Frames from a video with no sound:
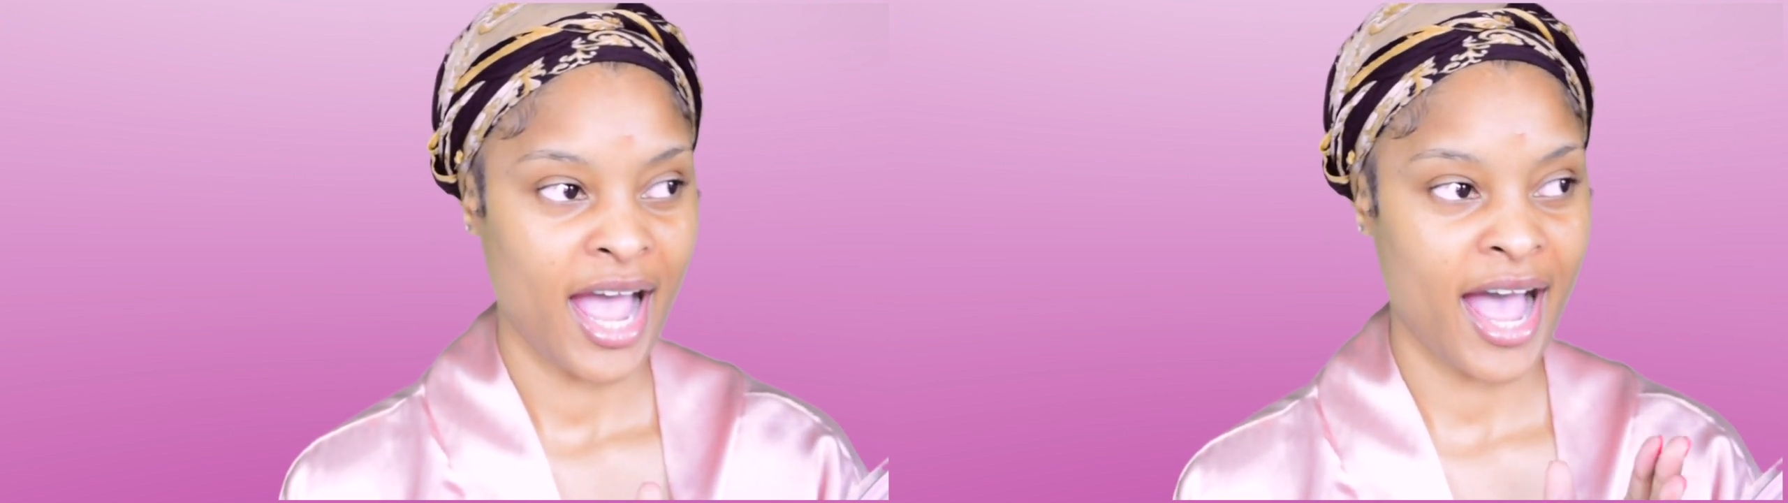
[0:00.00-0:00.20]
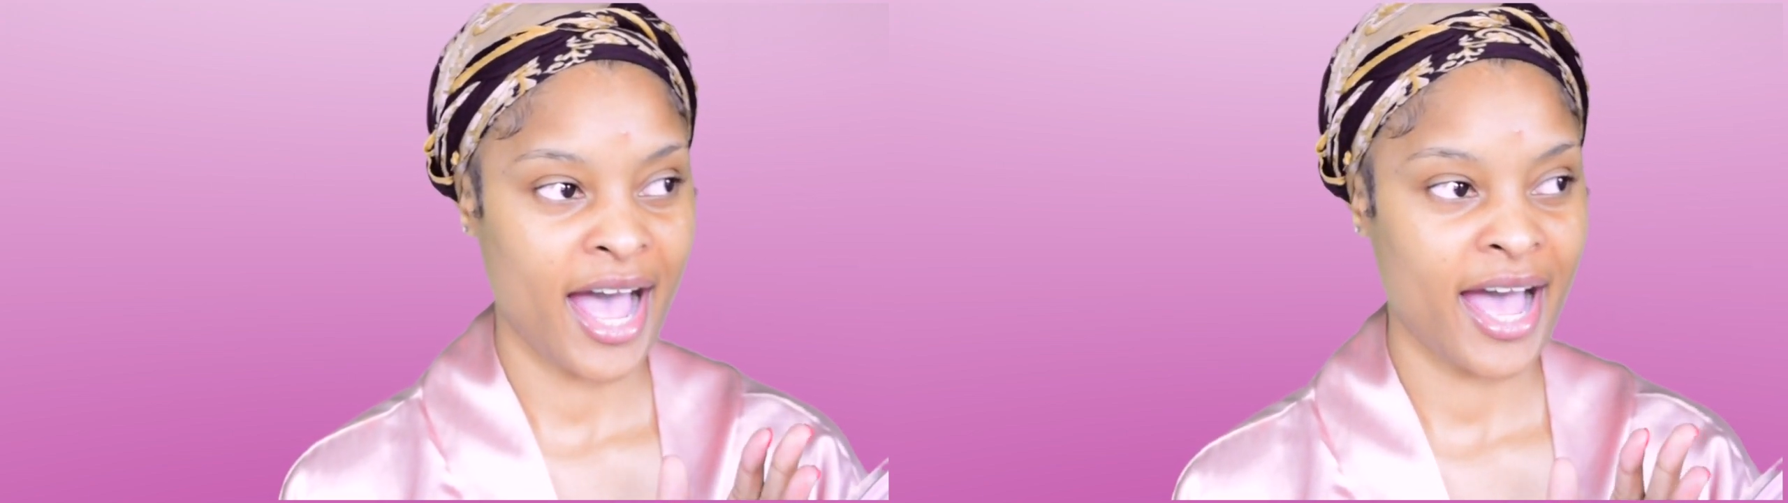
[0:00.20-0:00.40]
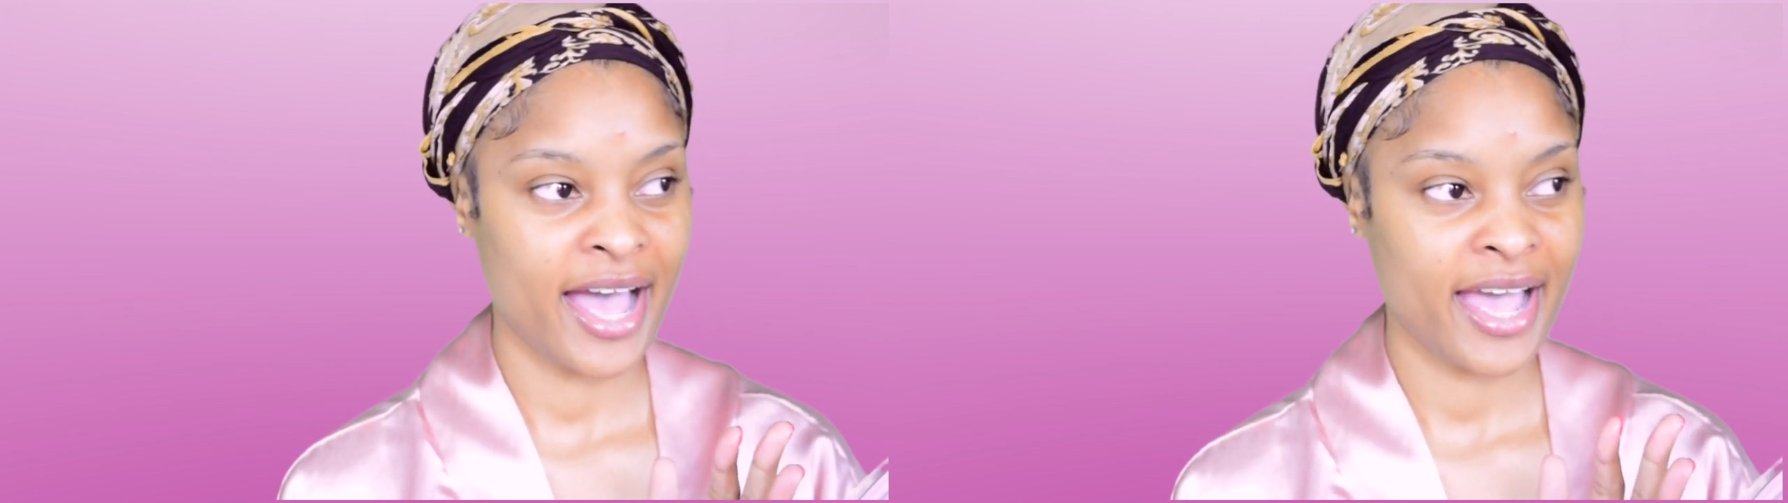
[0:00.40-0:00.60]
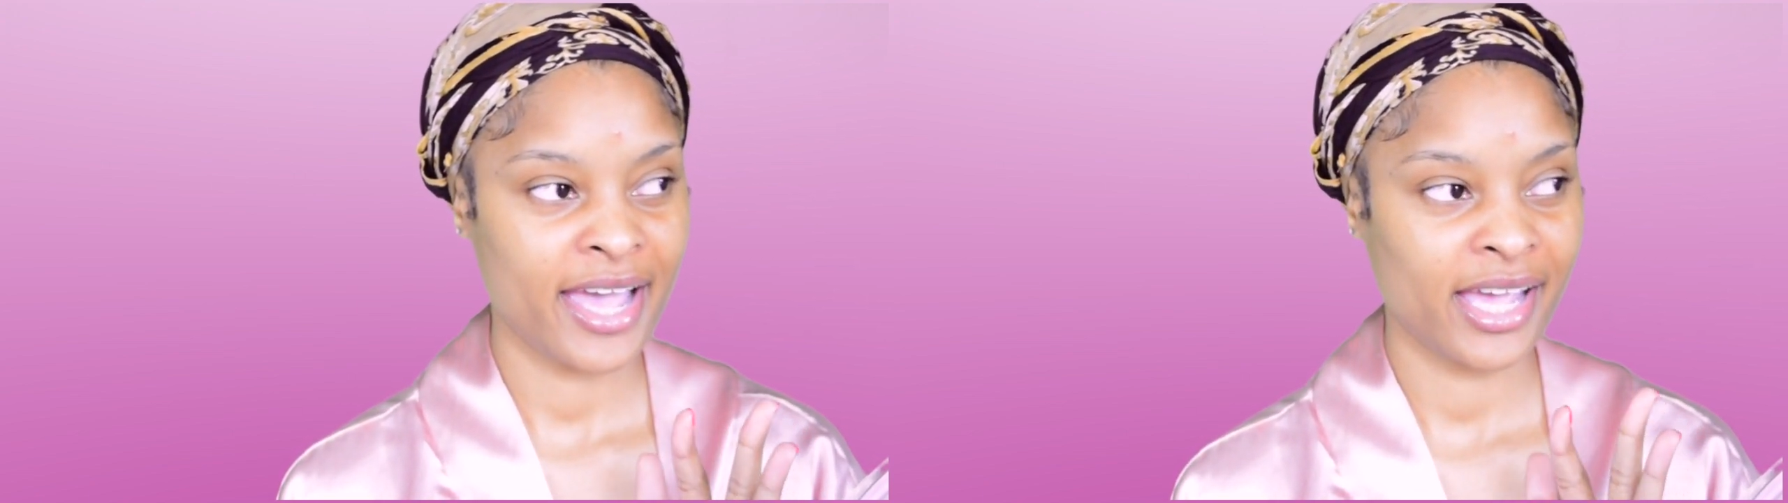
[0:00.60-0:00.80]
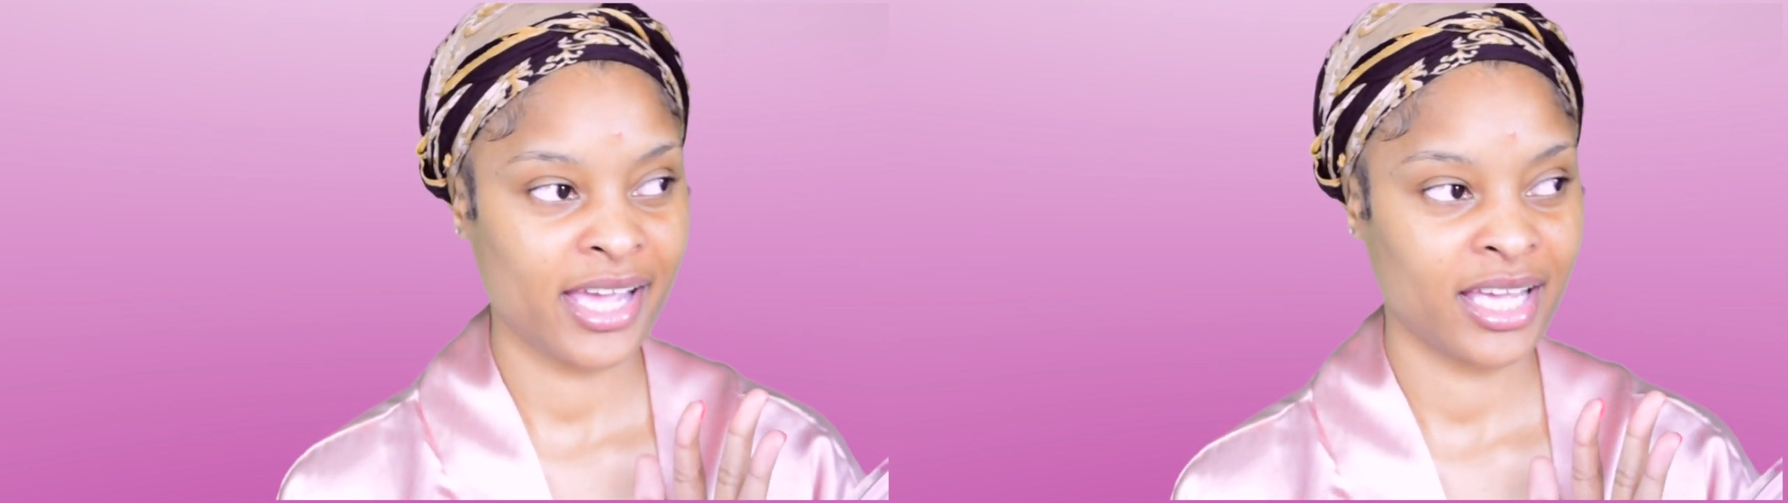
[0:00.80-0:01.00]

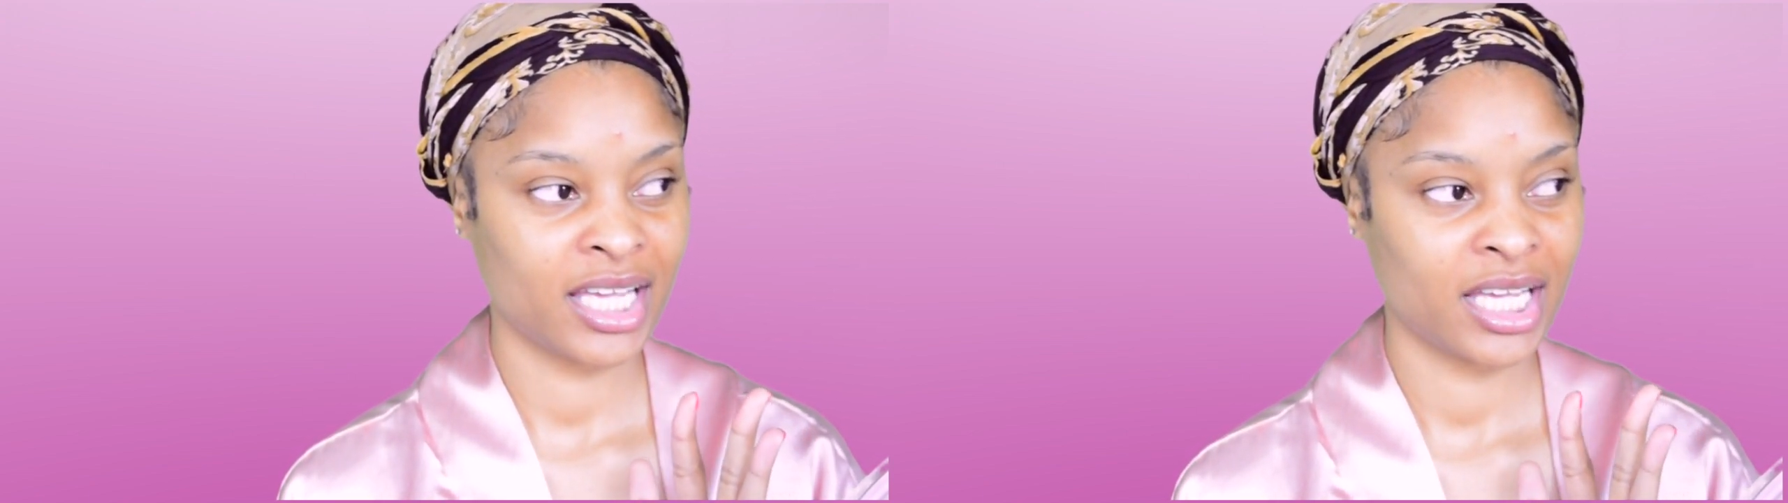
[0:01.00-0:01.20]
I